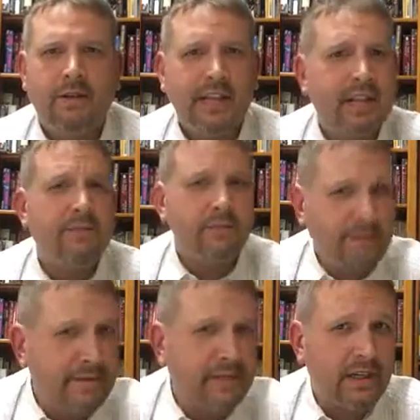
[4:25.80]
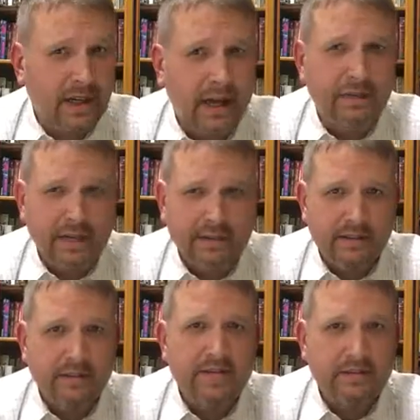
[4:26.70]
didn't believe in
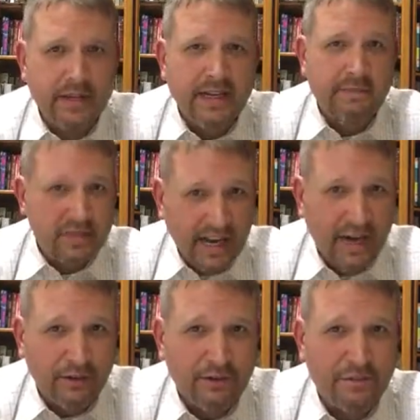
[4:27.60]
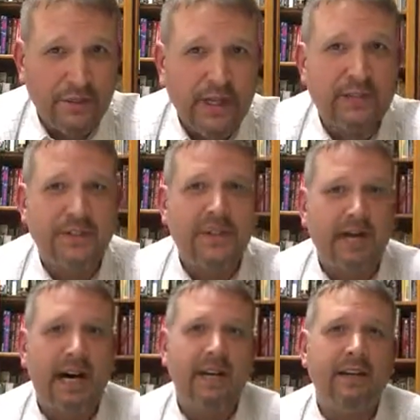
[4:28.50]
communism himself because he
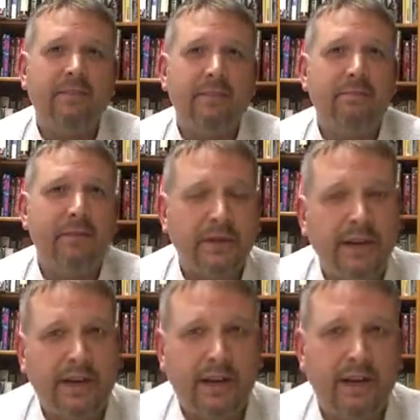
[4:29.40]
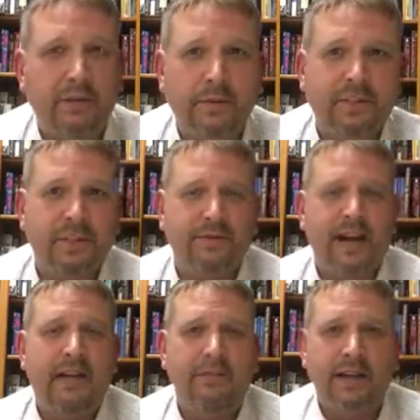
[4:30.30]
died as a billionaire, which his
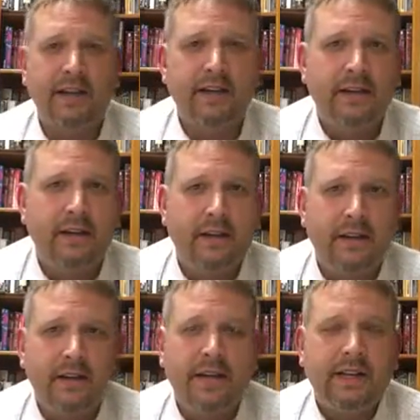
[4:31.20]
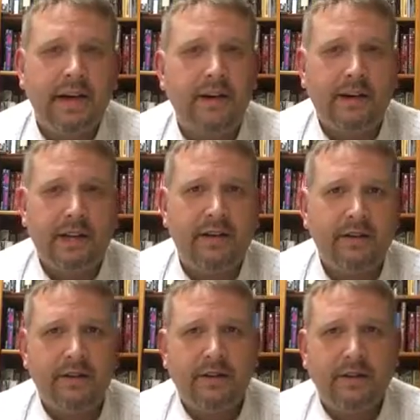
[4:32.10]
family inherited.
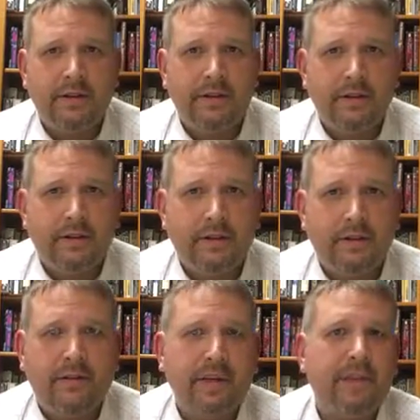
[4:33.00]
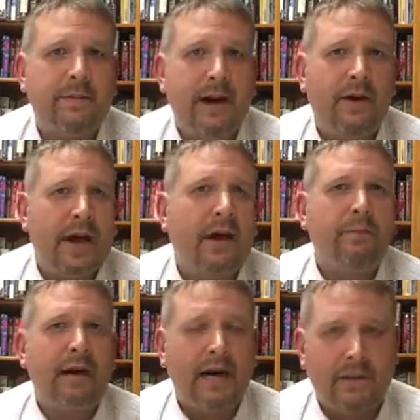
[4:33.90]
Think about how
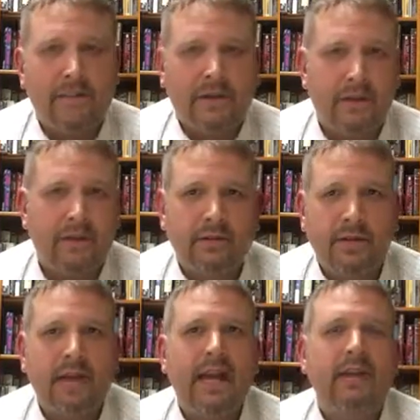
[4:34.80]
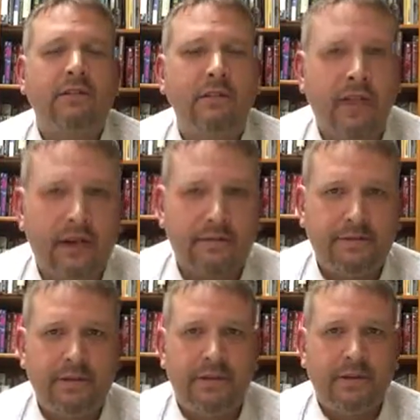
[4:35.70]
popular and how
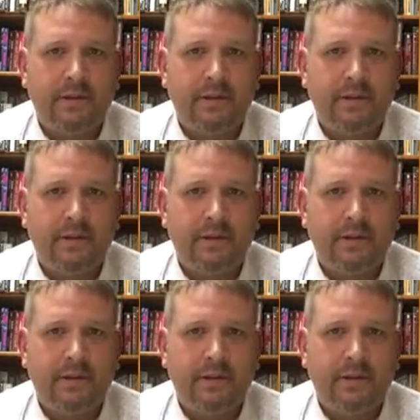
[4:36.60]
loved